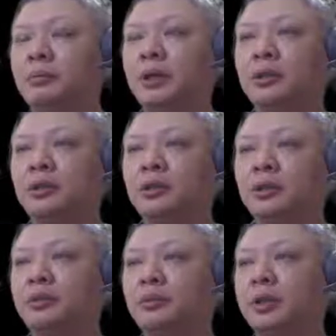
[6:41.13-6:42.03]
black
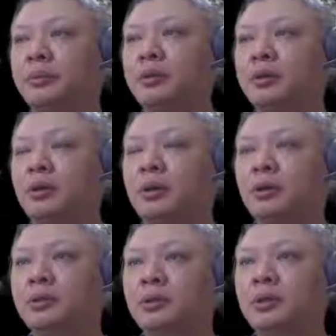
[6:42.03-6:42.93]
continued to capture the
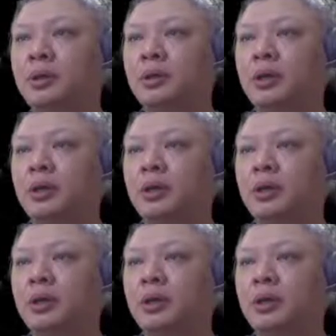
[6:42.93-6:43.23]
horse,